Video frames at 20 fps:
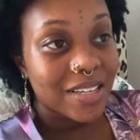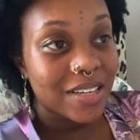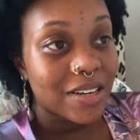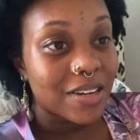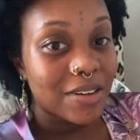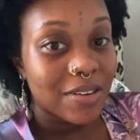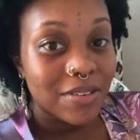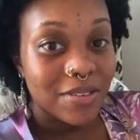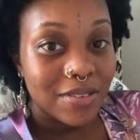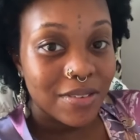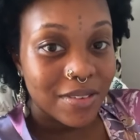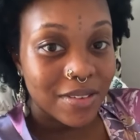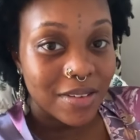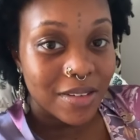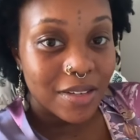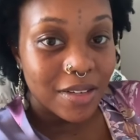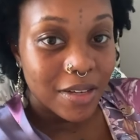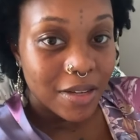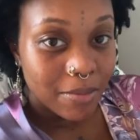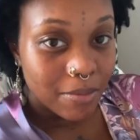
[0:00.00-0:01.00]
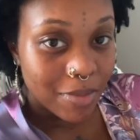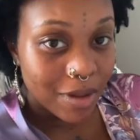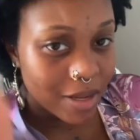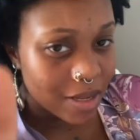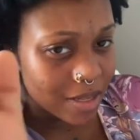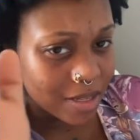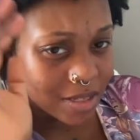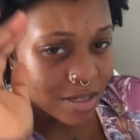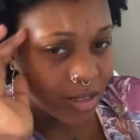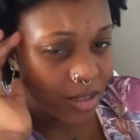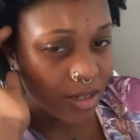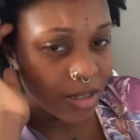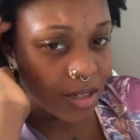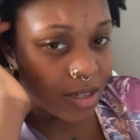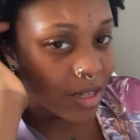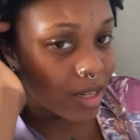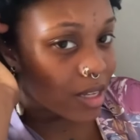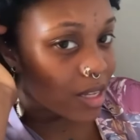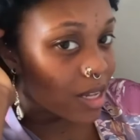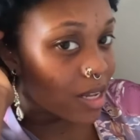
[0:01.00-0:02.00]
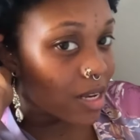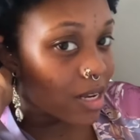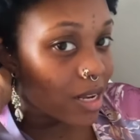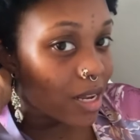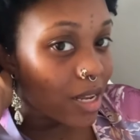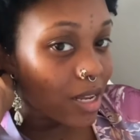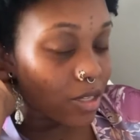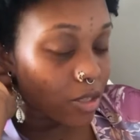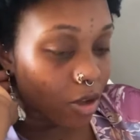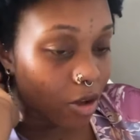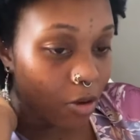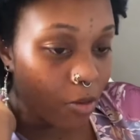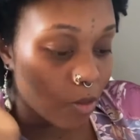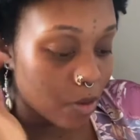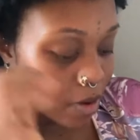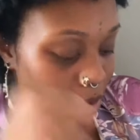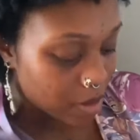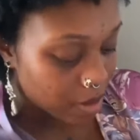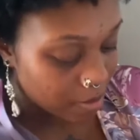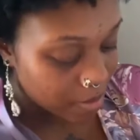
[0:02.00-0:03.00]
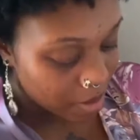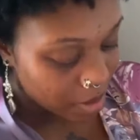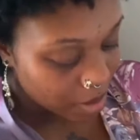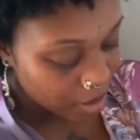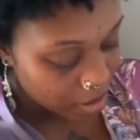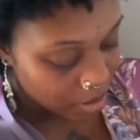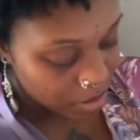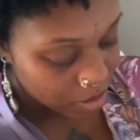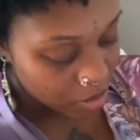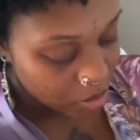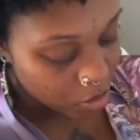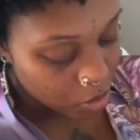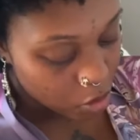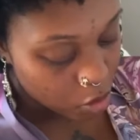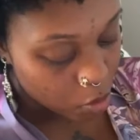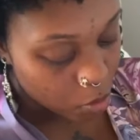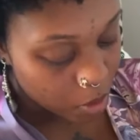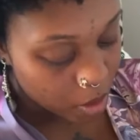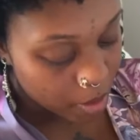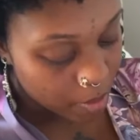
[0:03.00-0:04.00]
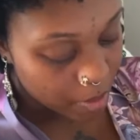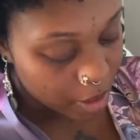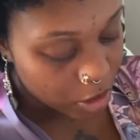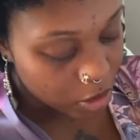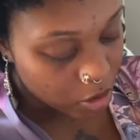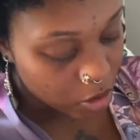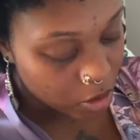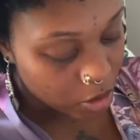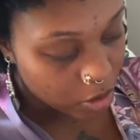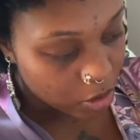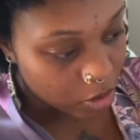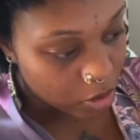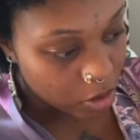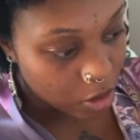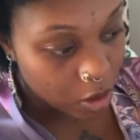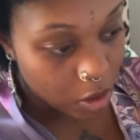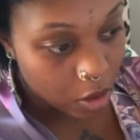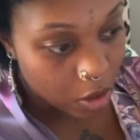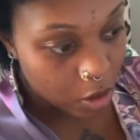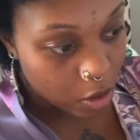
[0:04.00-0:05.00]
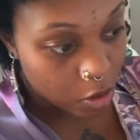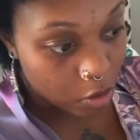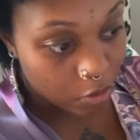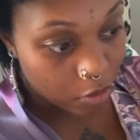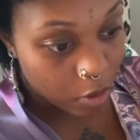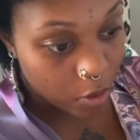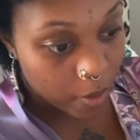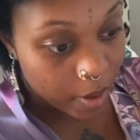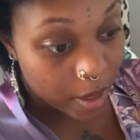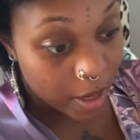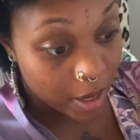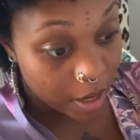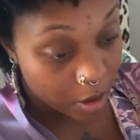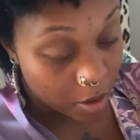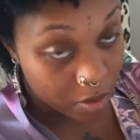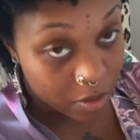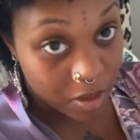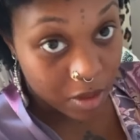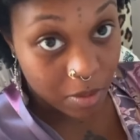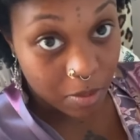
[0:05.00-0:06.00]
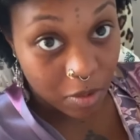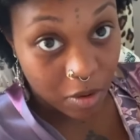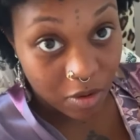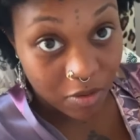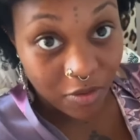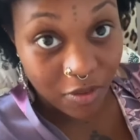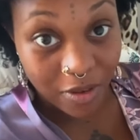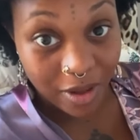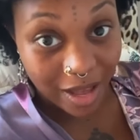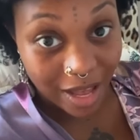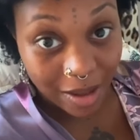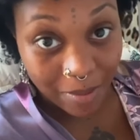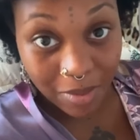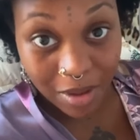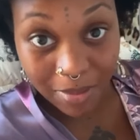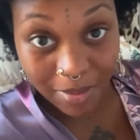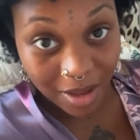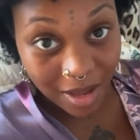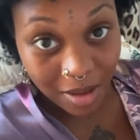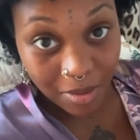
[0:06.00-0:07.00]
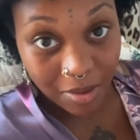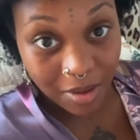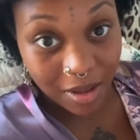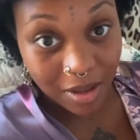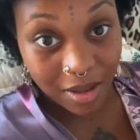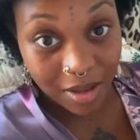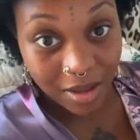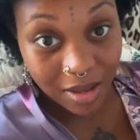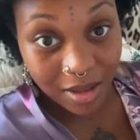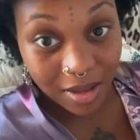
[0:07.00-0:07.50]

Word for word: You know, but at the end of the day, it's all worth it because you know you want to make sure you're you're you're growing a healthy, beautiful, happy baby.